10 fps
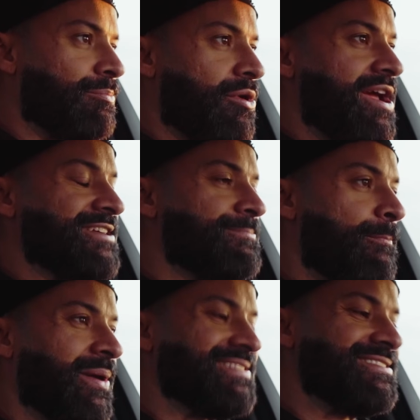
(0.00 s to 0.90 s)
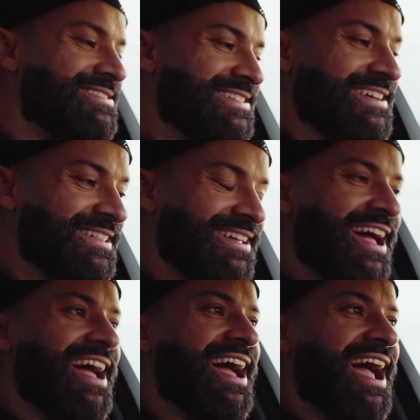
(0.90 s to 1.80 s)
brakes, but it still
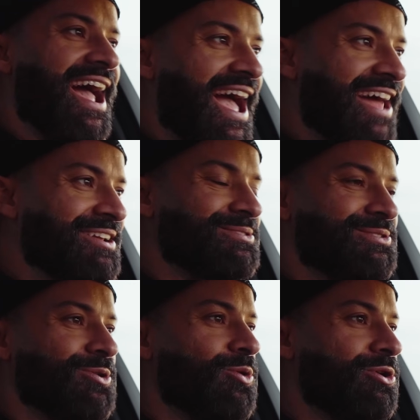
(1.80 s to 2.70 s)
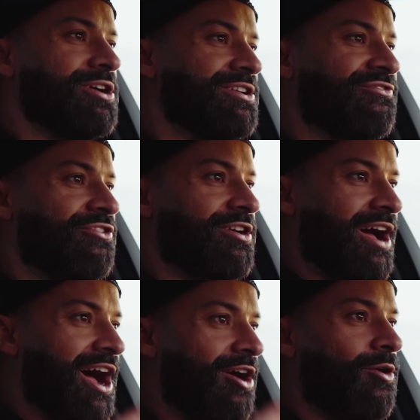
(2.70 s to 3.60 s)
handles so good for
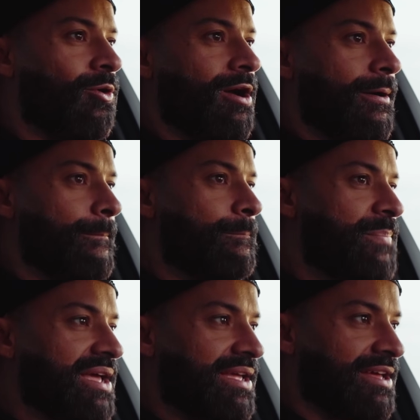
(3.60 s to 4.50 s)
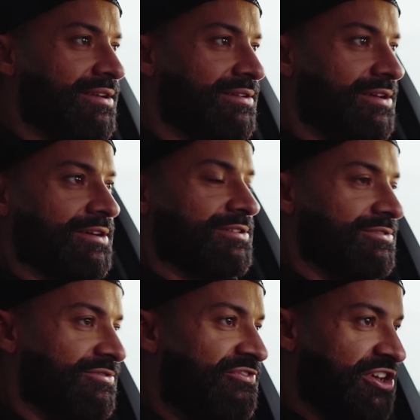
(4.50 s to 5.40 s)
how big and
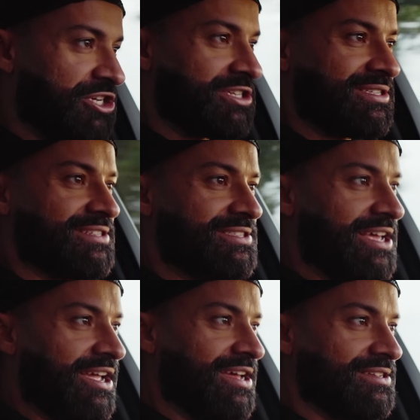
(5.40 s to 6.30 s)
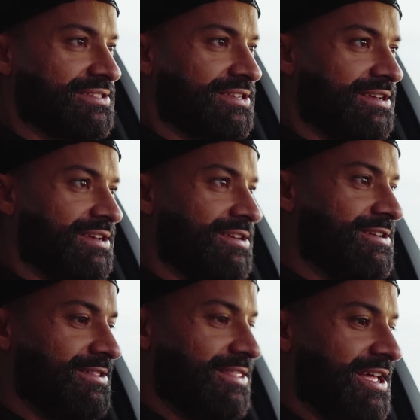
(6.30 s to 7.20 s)
vicious this thing is.
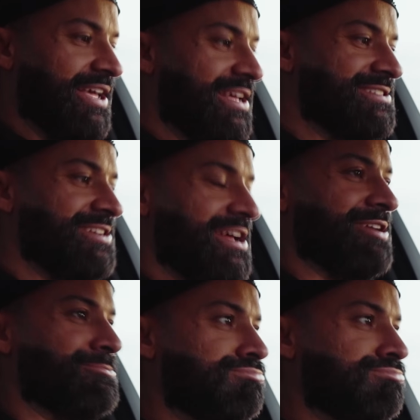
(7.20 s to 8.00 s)
Like, it's like,